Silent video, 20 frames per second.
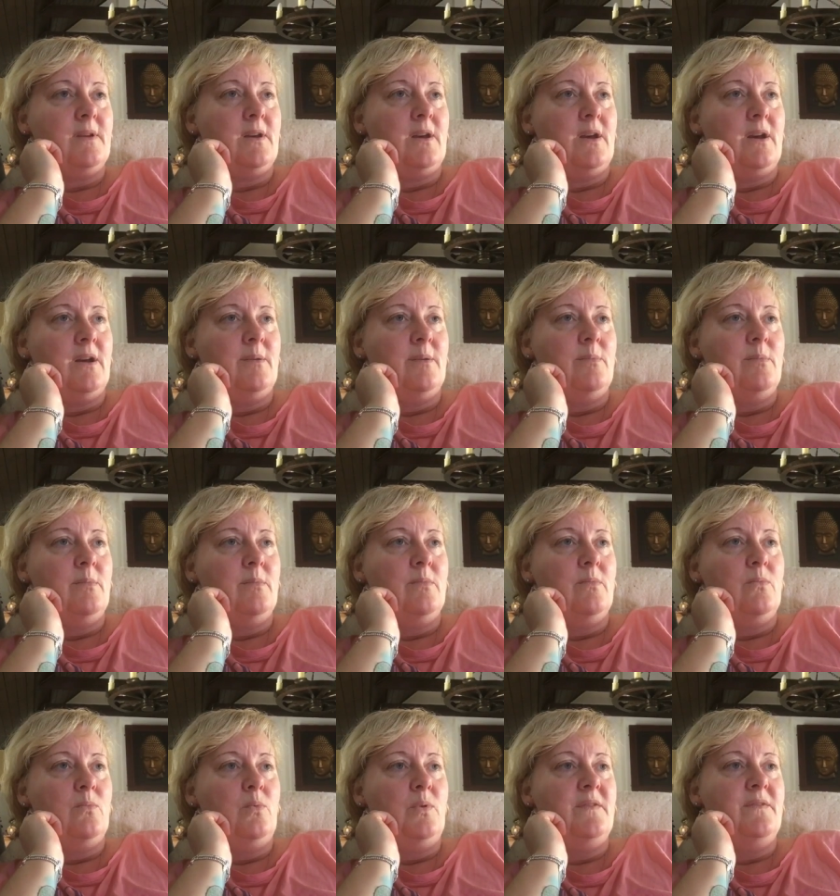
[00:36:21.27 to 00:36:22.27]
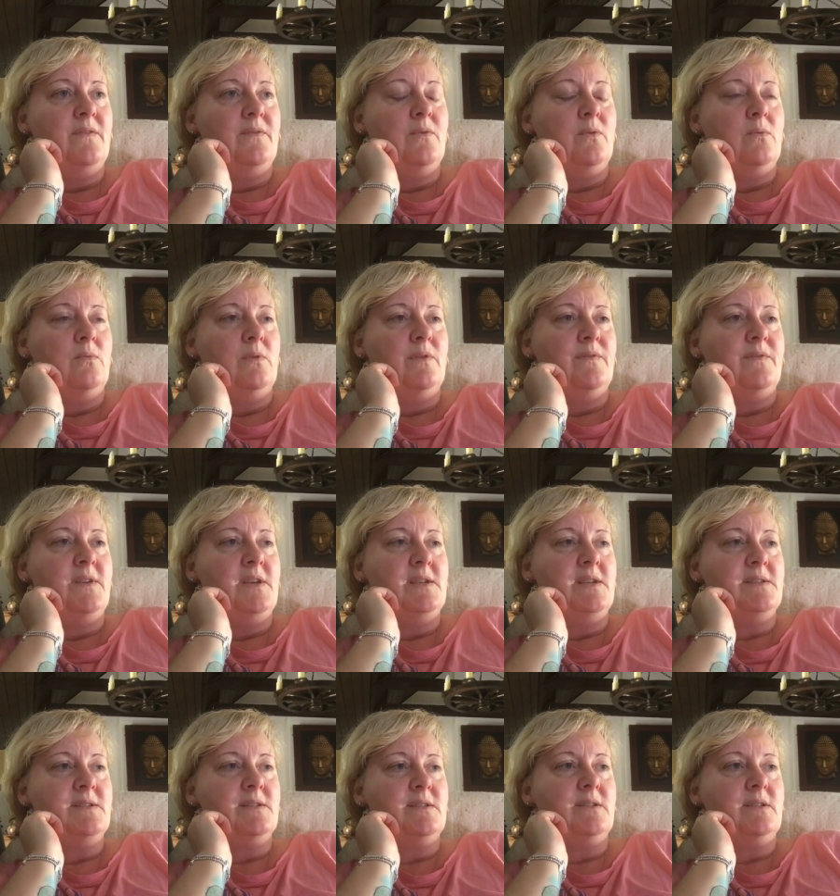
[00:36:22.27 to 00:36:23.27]
with all of
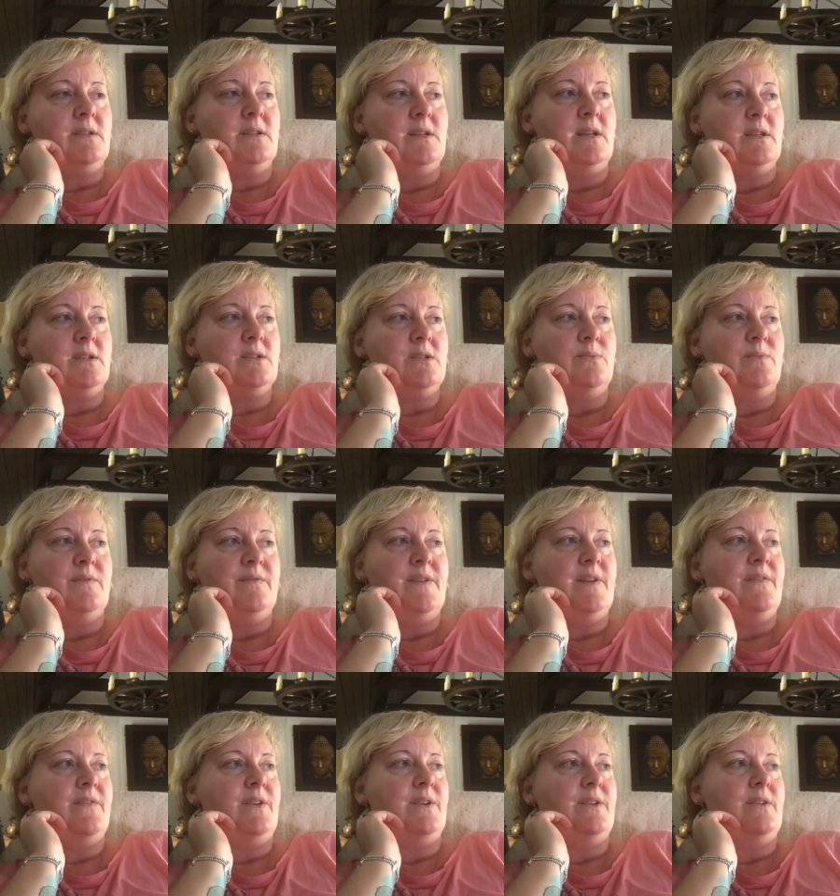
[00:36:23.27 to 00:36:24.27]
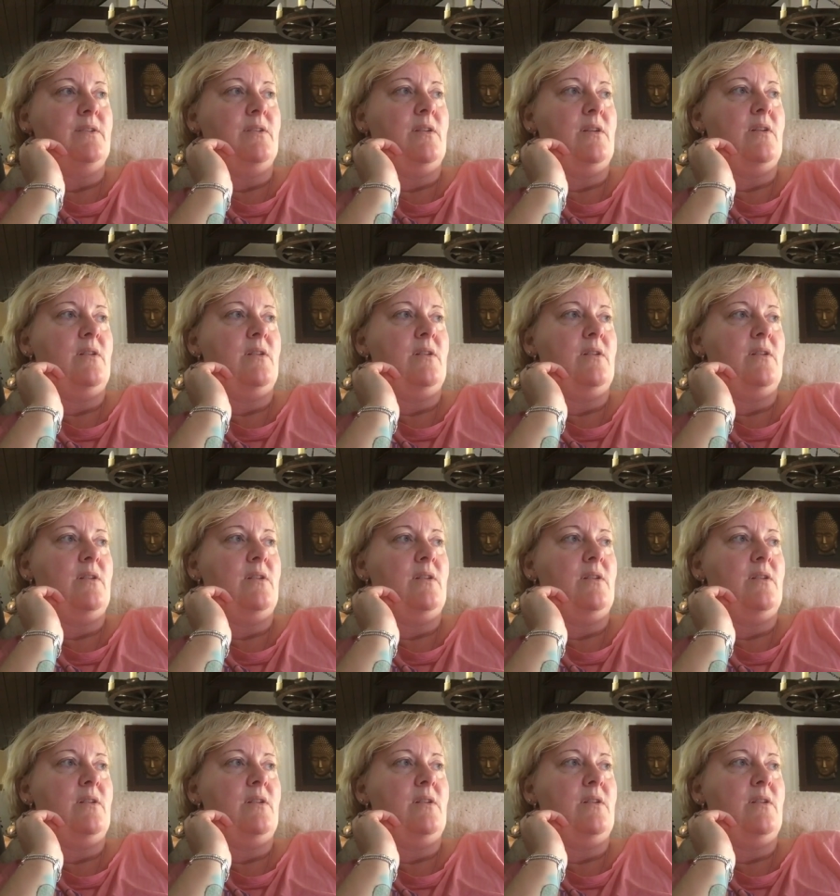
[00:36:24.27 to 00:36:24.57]
this connection with heaven,